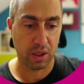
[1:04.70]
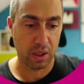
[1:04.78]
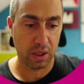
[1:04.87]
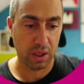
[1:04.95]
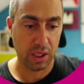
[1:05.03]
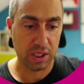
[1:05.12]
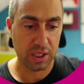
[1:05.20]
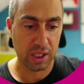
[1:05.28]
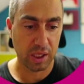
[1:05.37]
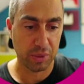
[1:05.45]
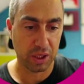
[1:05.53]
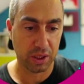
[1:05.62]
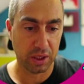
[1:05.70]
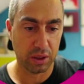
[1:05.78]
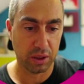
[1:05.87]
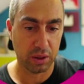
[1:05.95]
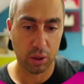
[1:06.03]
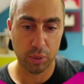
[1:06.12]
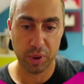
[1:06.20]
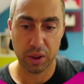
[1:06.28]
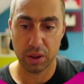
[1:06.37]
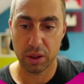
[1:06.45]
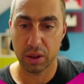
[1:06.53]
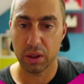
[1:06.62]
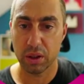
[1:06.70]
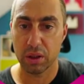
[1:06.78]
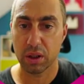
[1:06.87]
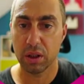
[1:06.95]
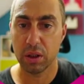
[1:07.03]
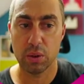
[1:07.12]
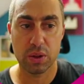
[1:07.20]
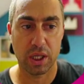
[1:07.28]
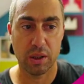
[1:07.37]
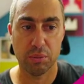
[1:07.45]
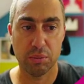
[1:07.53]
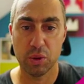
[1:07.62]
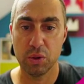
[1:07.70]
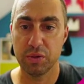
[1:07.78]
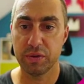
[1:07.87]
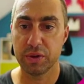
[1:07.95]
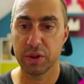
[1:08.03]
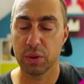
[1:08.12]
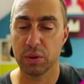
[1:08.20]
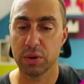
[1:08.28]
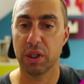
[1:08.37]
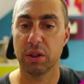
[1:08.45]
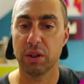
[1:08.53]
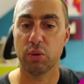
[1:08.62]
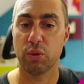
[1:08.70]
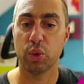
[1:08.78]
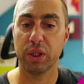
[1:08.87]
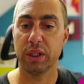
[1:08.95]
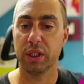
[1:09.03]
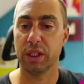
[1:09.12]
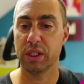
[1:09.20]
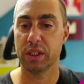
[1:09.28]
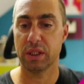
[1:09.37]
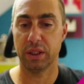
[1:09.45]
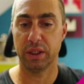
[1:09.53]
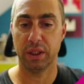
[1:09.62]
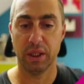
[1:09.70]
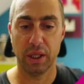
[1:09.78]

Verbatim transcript: is the ability to open, close, and move tools around really easily.